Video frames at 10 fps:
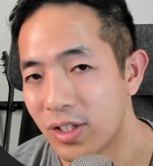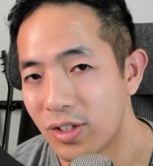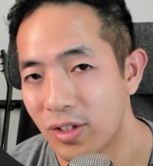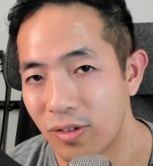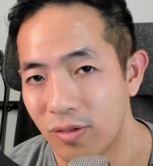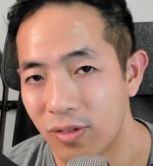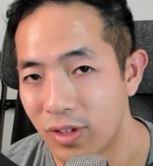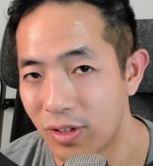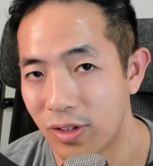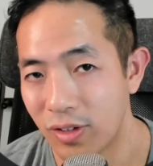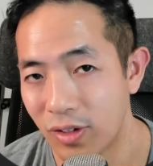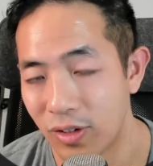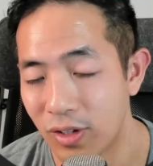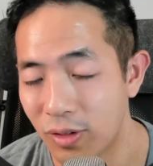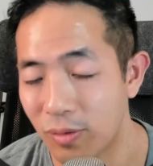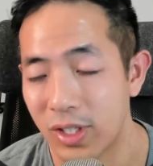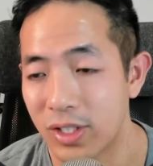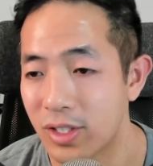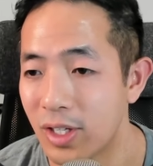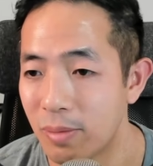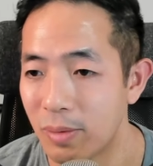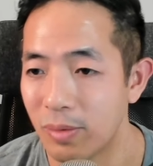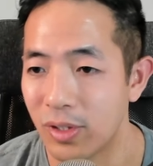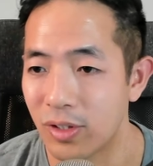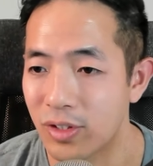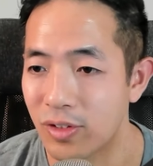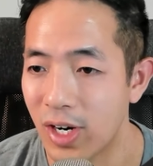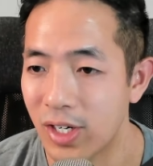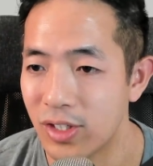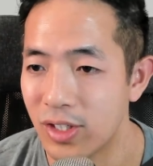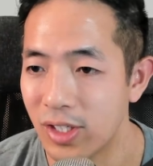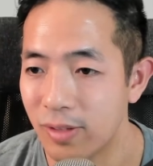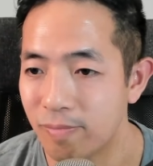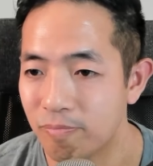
So third one is come up with your strategy.